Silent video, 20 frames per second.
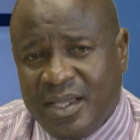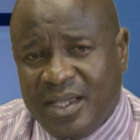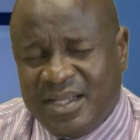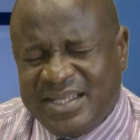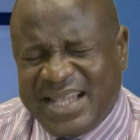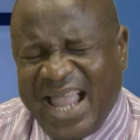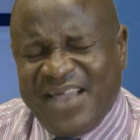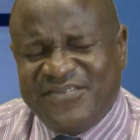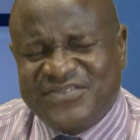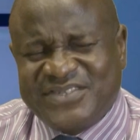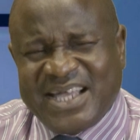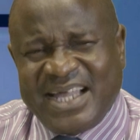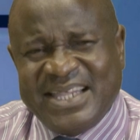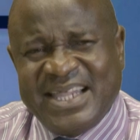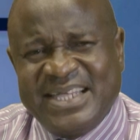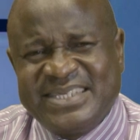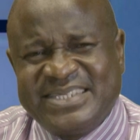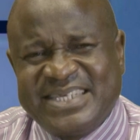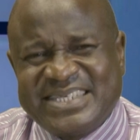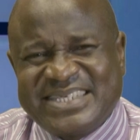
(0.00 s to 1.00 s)
Life
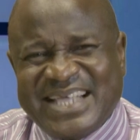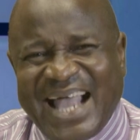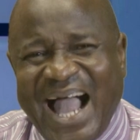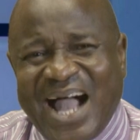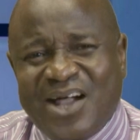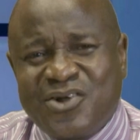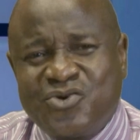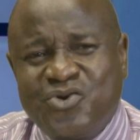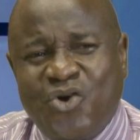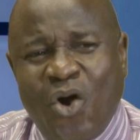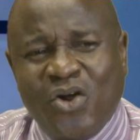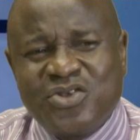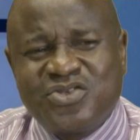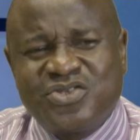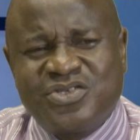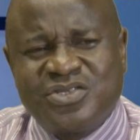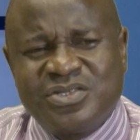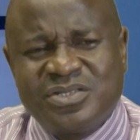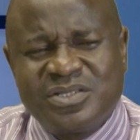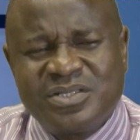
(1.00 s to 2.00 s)
challenges are
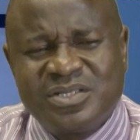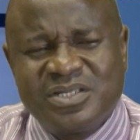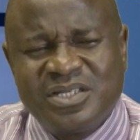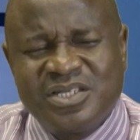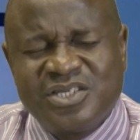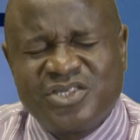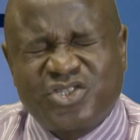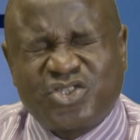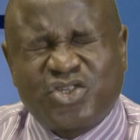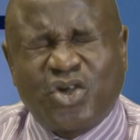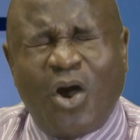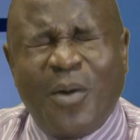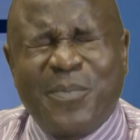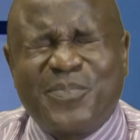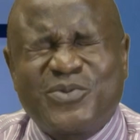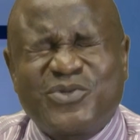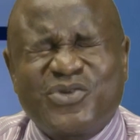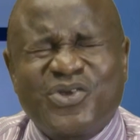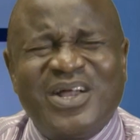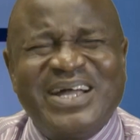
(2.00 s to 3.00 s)
God's
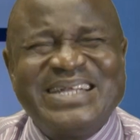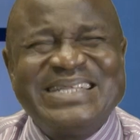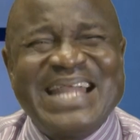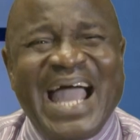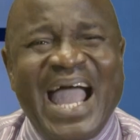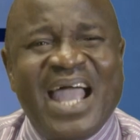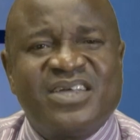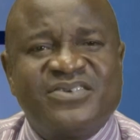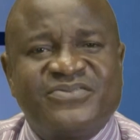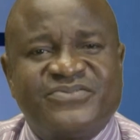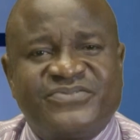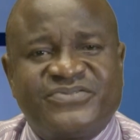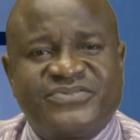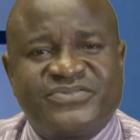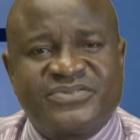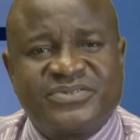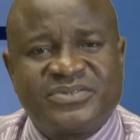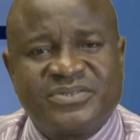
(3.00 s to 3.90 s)
sculptural knife